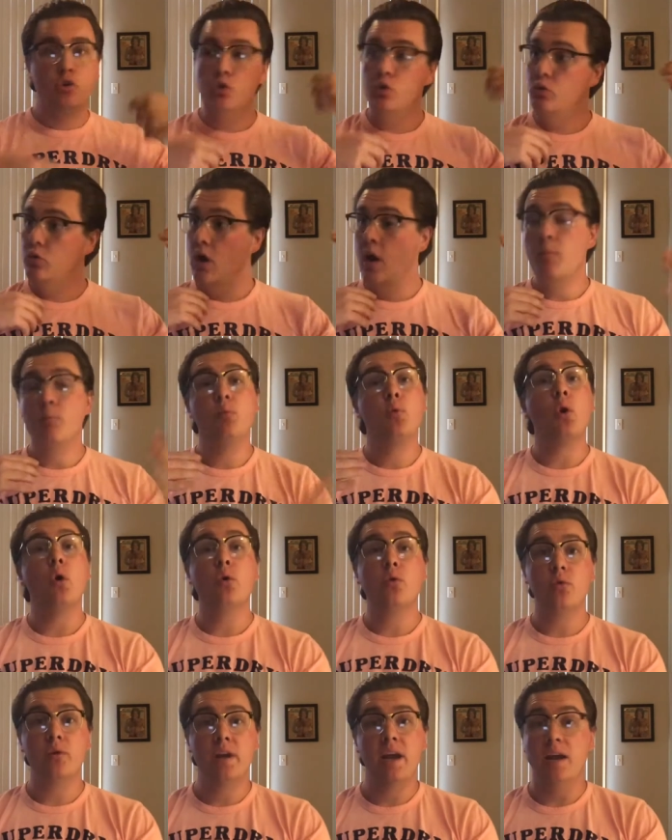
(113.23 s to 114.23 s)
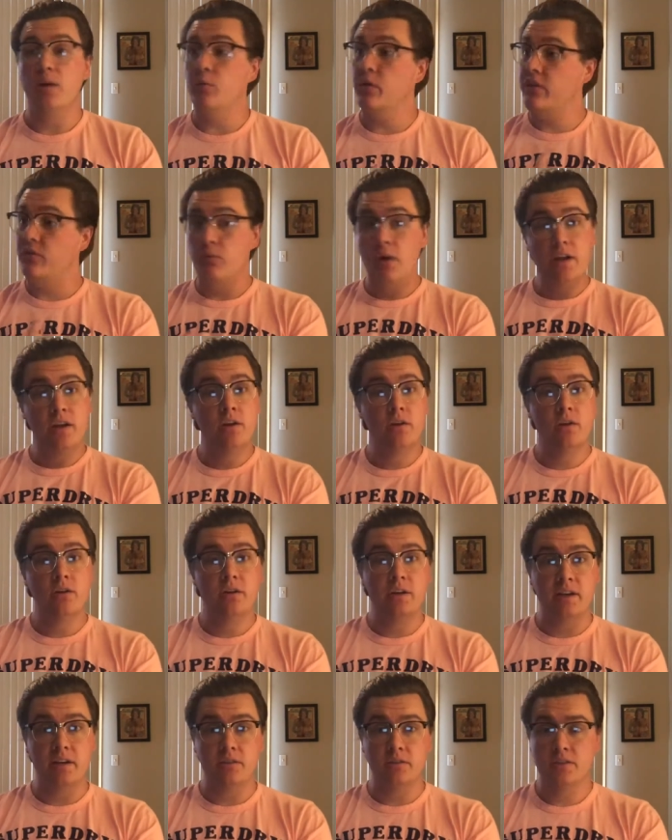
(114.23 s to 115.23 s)
to procreate with
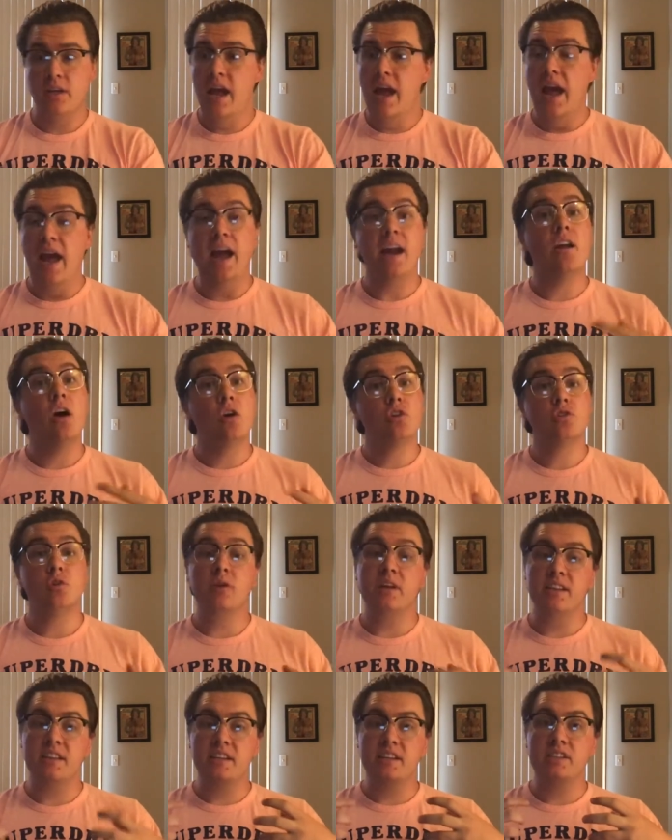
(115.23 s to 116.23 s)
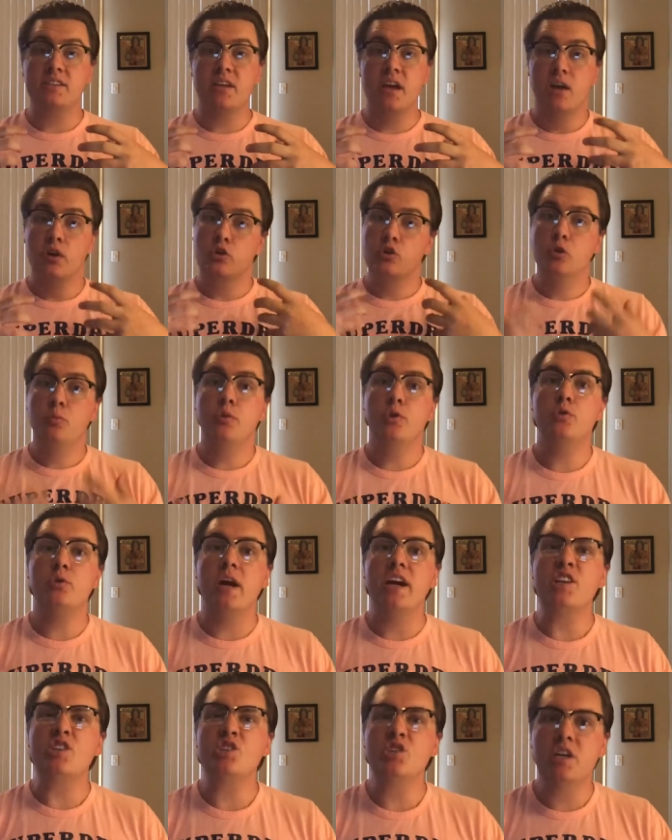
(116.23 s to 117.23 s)
regular eagles and also get these super
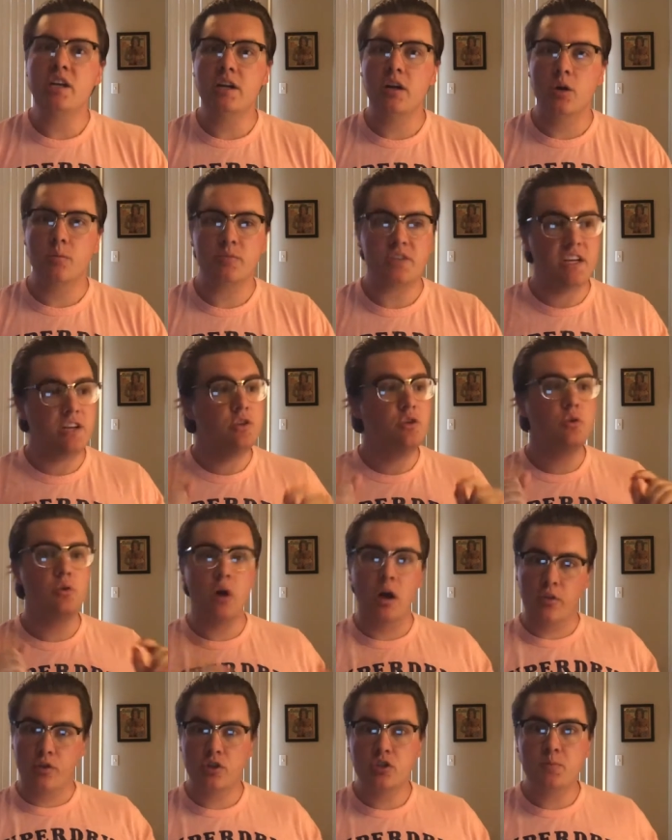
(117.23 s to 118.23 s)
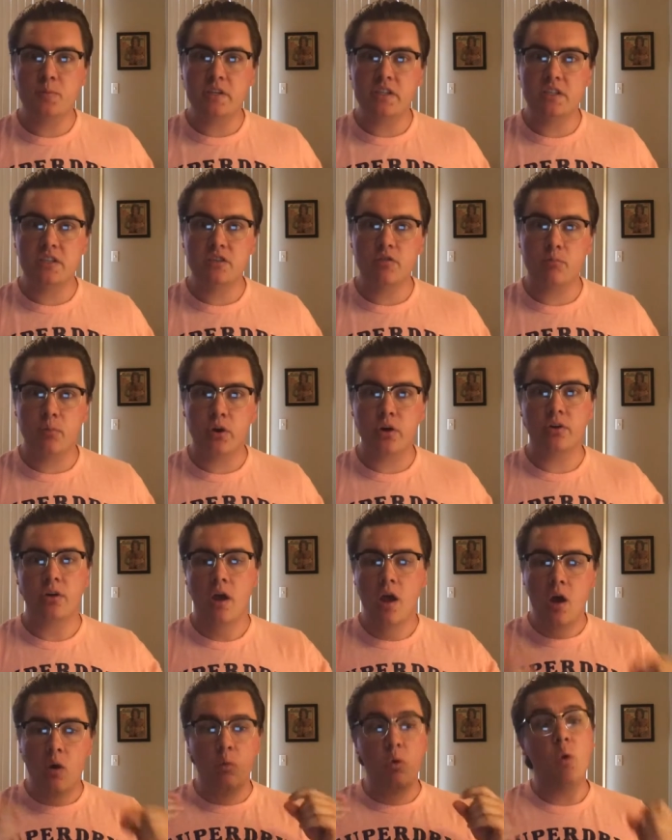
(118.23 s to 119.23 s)
dry genomes into other species of bird,
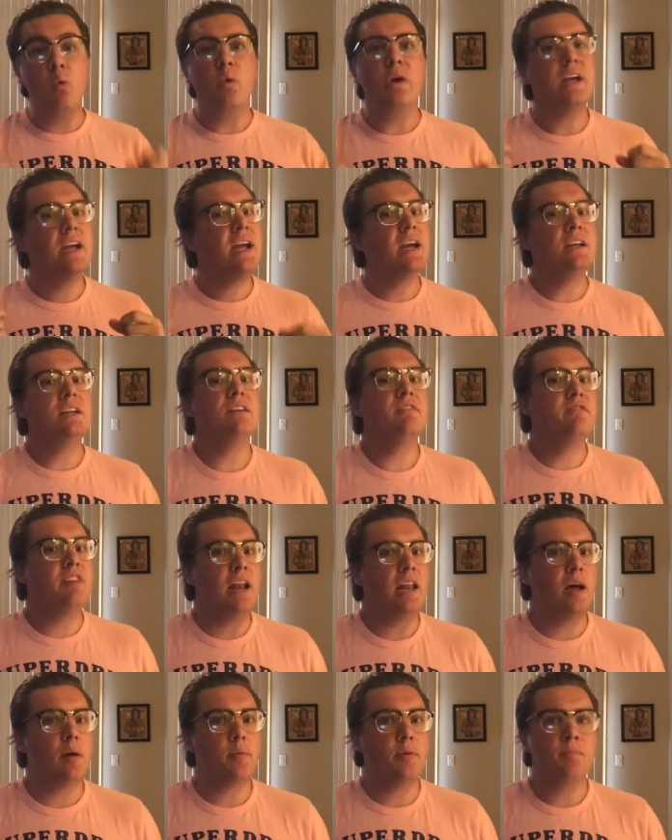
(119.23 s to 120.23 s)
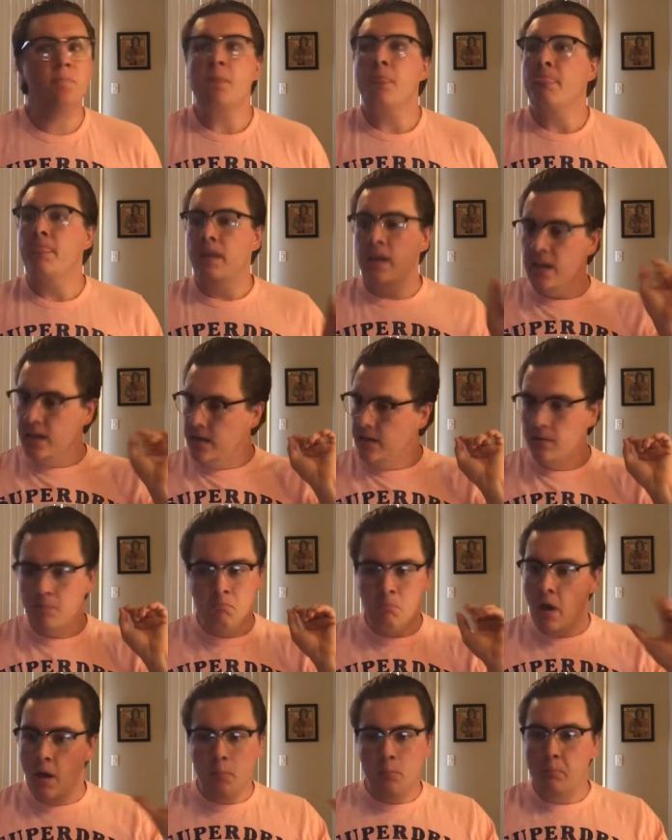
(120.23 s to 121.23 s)
what we can develop
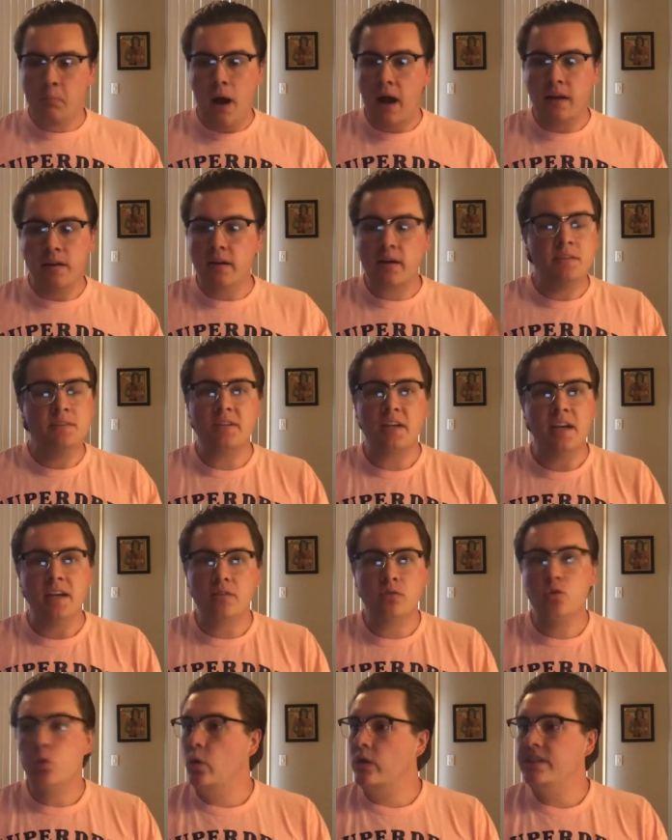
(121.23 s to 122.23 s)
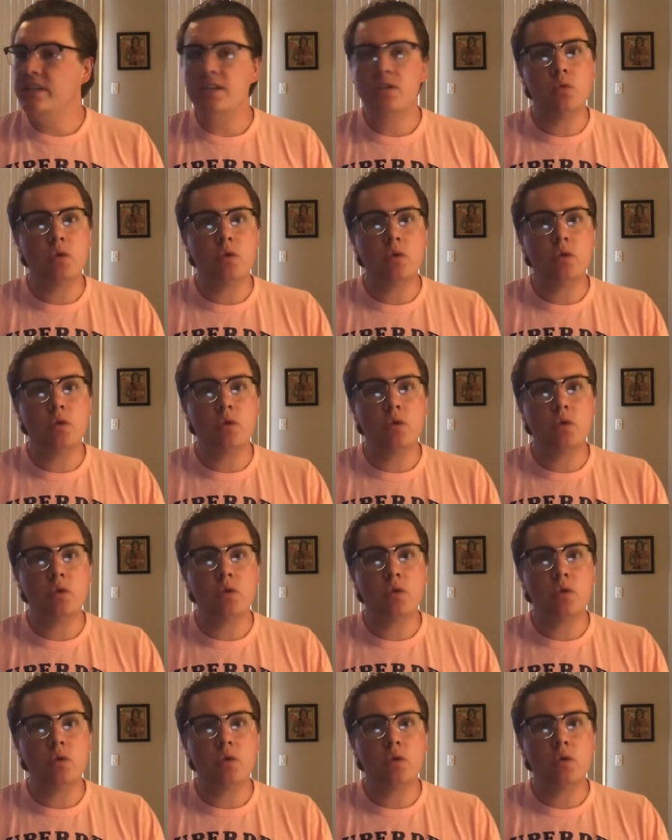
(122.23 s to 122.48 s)
in, i say, 20,